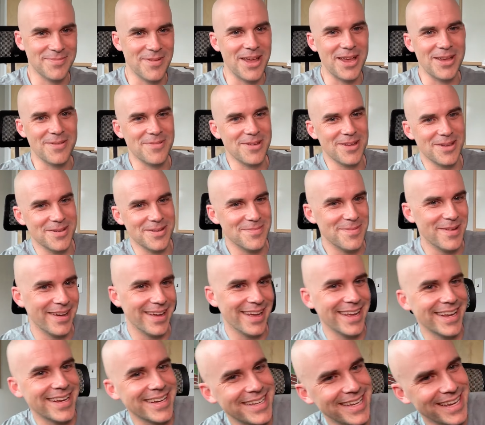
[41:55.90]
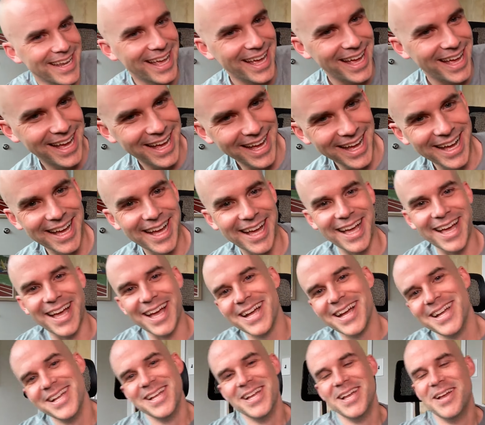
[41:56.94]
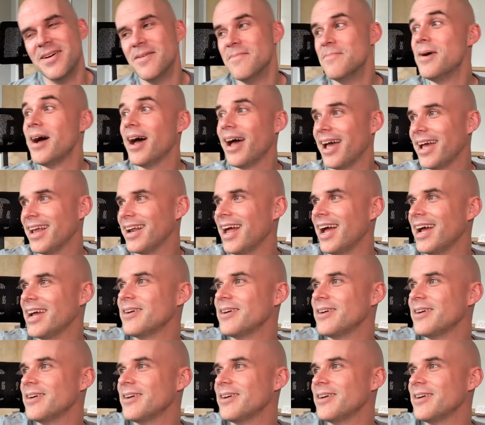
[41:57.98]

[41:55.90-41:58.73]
maybe, but but I